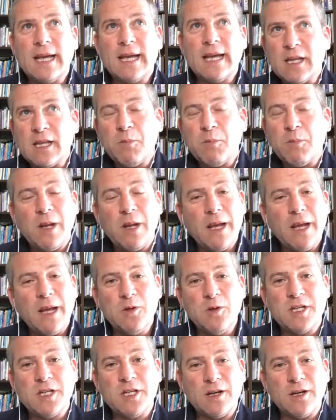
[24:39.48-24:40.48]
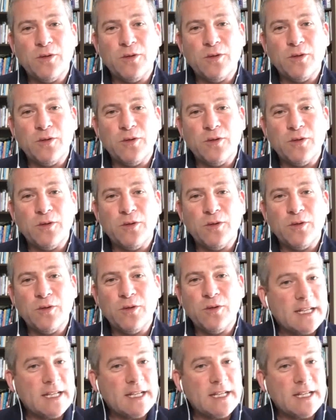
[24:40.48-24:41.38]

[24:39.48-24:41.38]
to get them playing music down O'Connell Street.